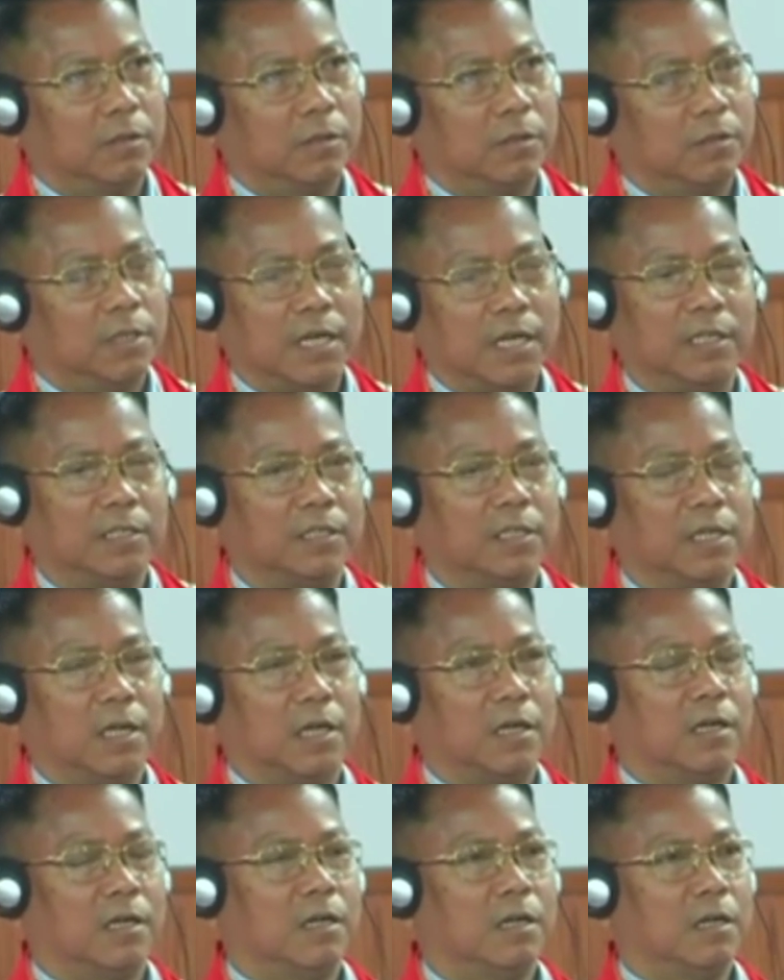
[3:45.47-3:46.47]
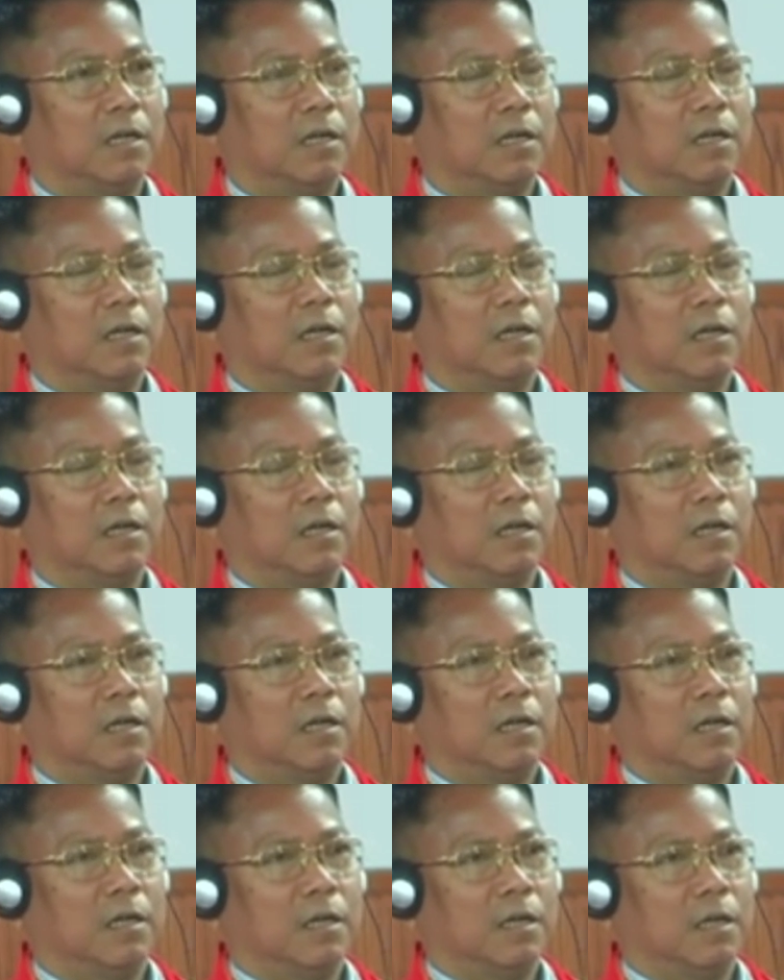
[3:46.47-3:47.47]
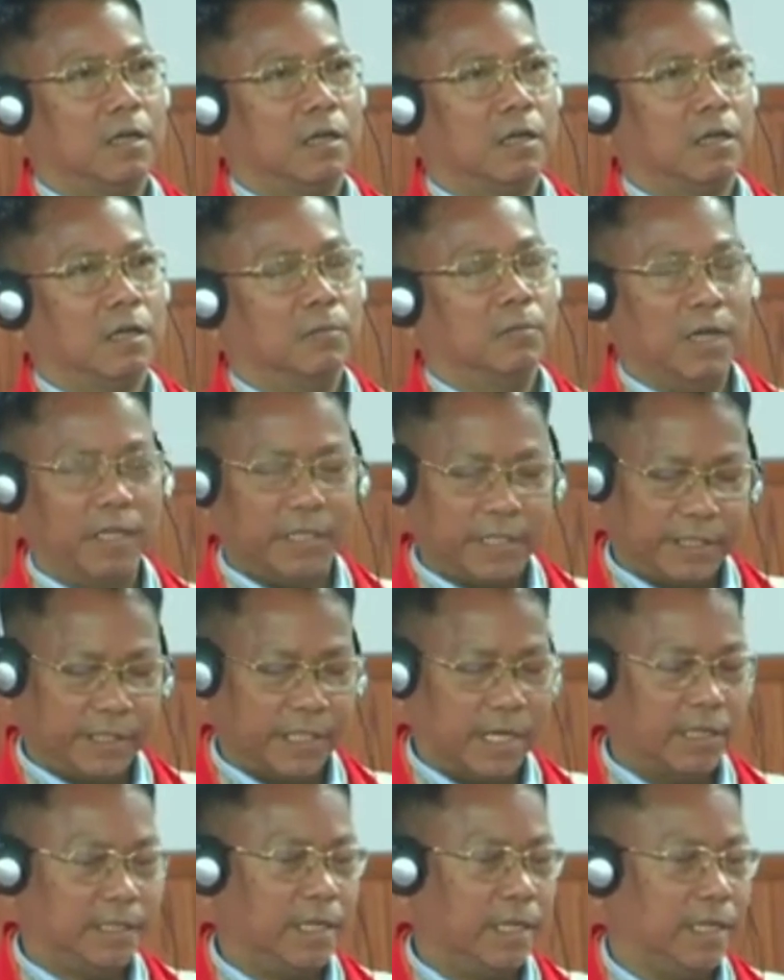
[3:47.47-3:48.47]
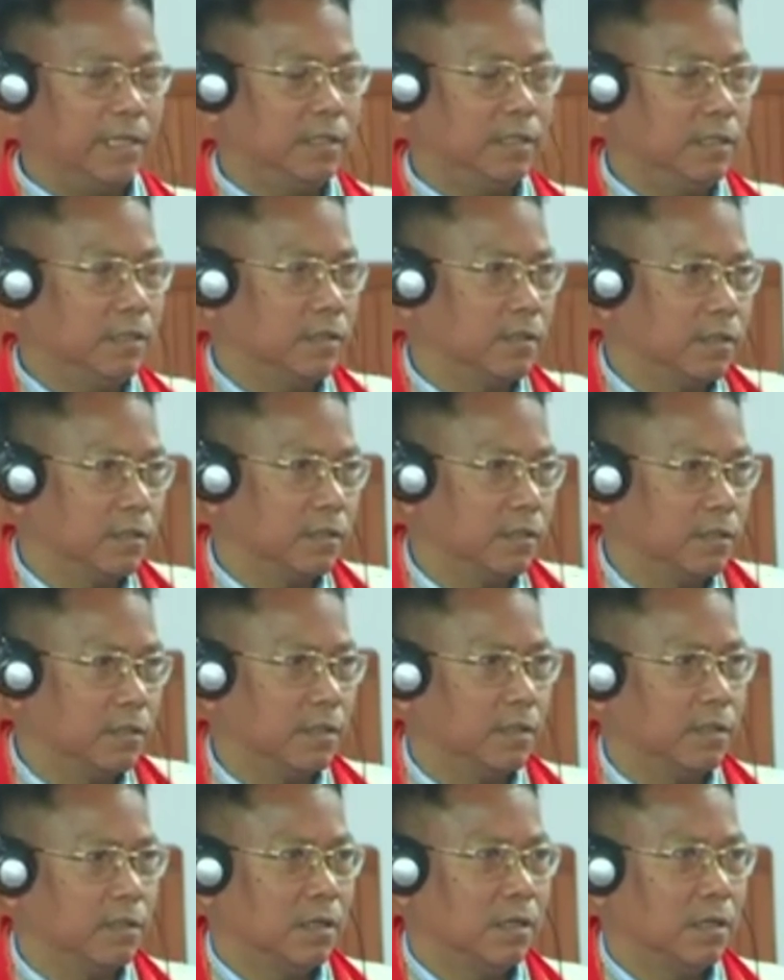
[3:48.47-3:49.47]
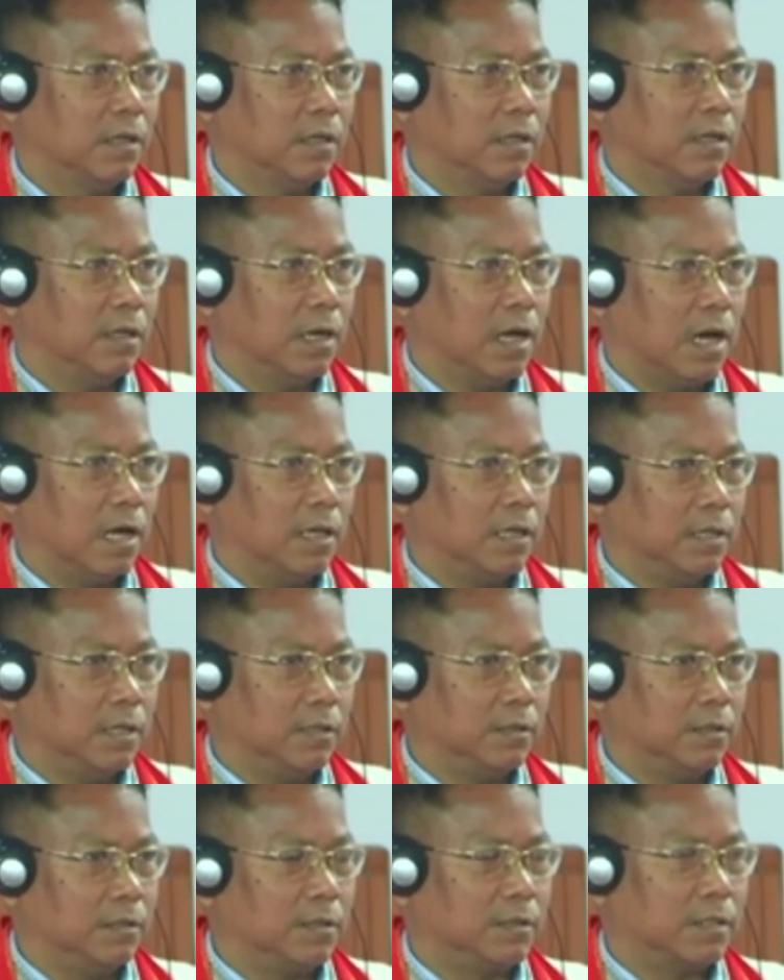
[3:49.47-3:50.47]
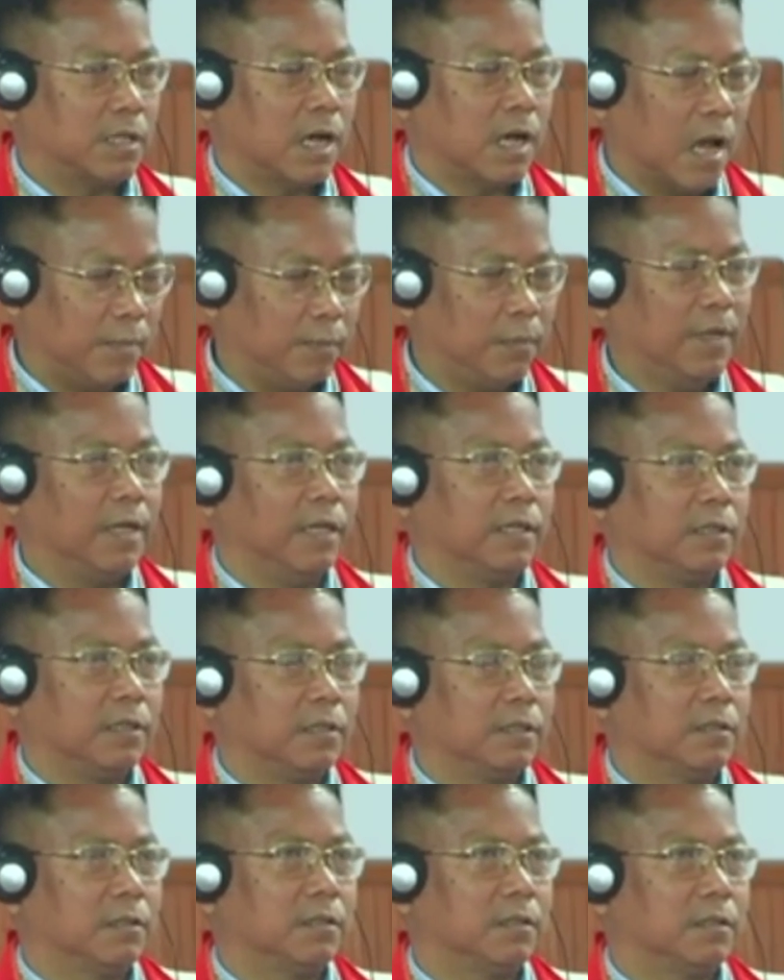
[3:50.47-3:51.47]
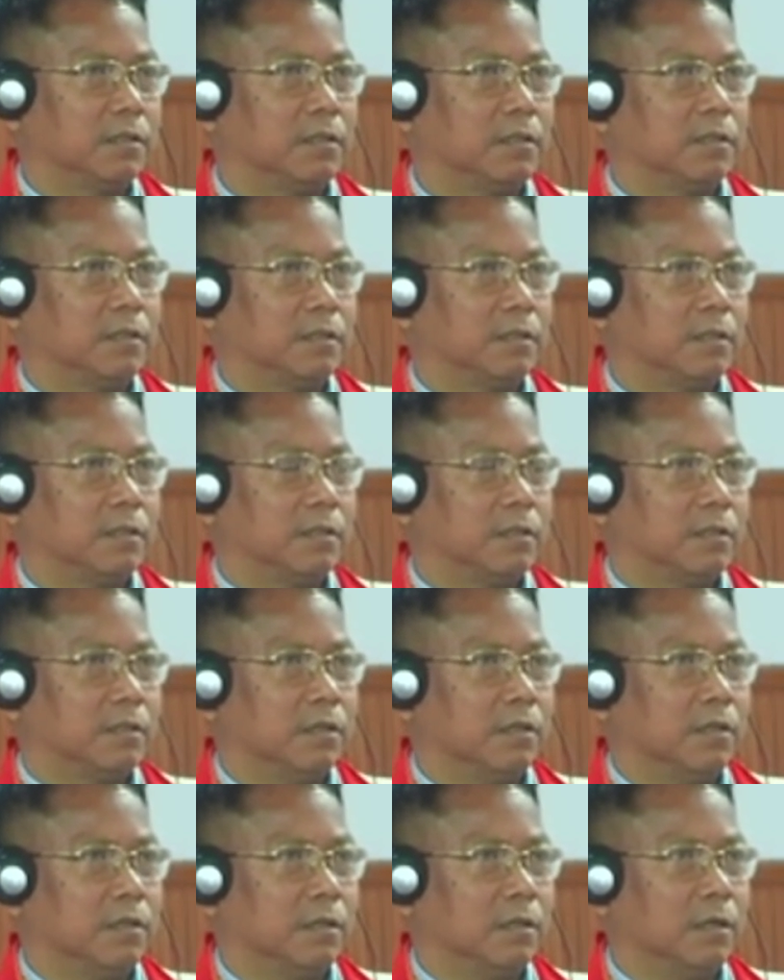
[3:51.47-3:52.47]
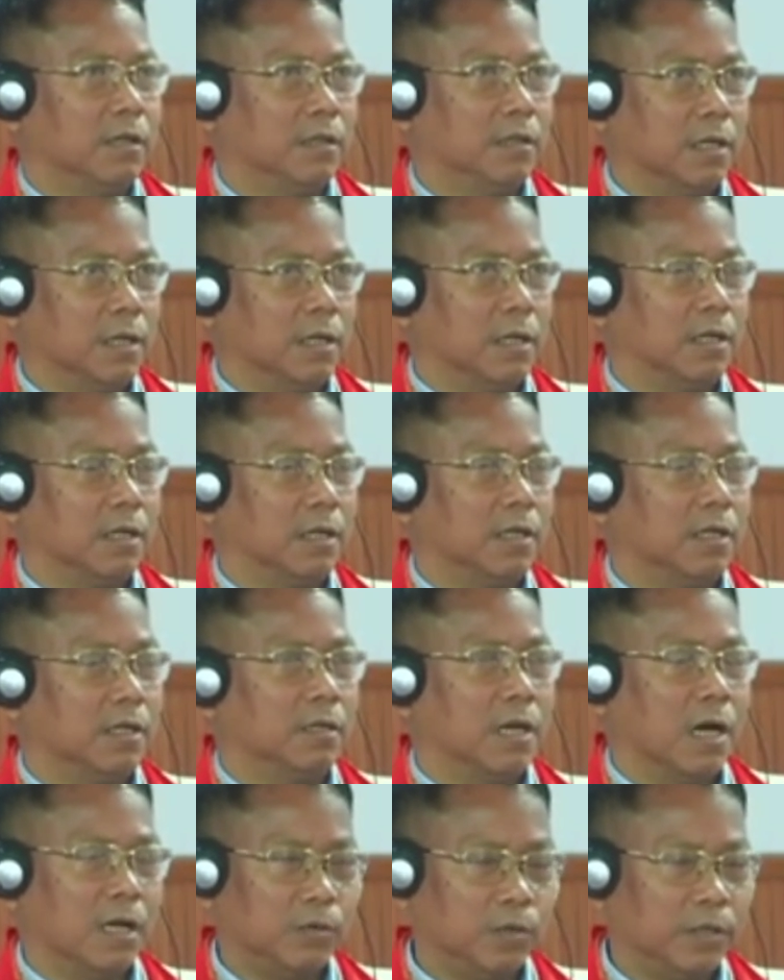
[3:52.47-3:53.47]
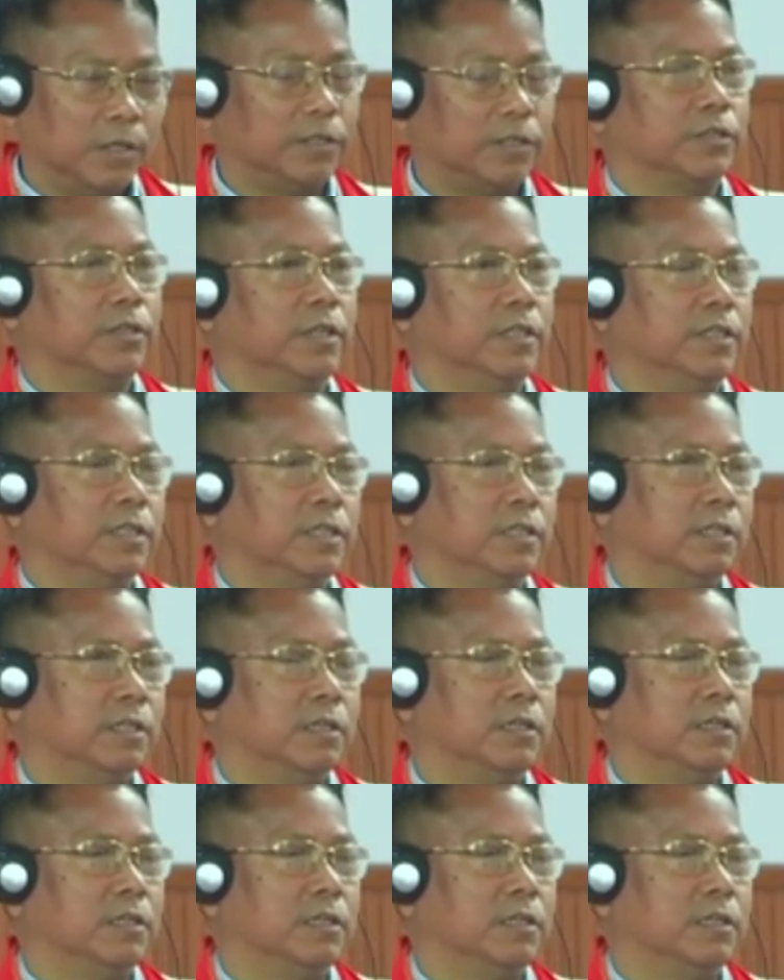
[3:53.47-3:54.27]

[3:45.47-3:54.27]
That is a very sad thing, and it's happening in the Garo Hills region,